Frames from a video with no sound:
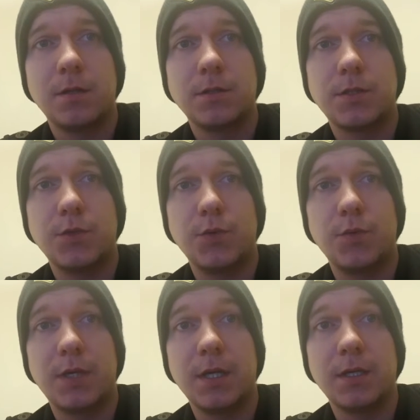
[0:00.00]
to
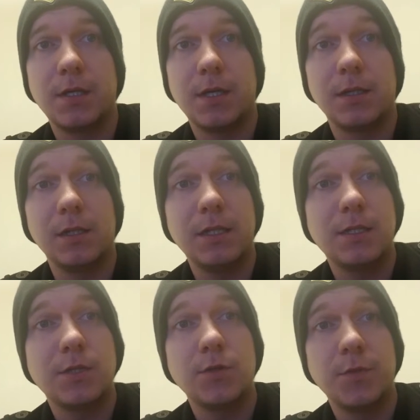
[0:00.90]
get at
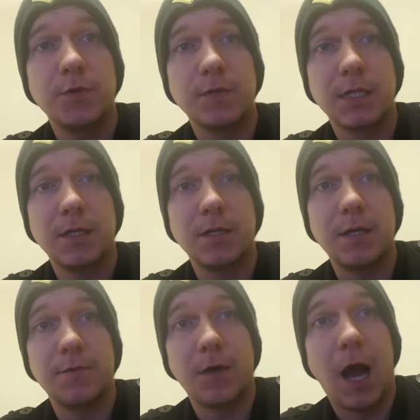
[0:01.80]
least 2 moves in
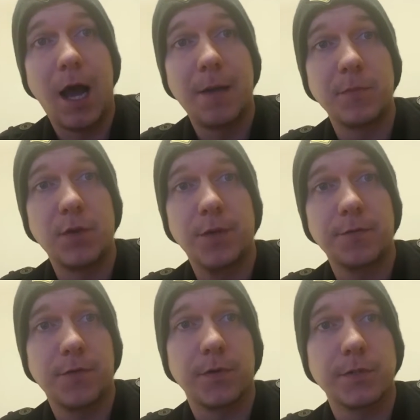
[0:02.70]
if I'm going
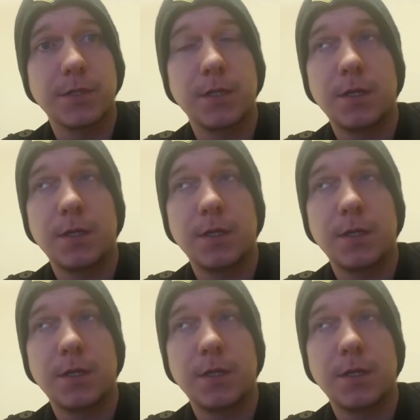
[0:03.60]
first.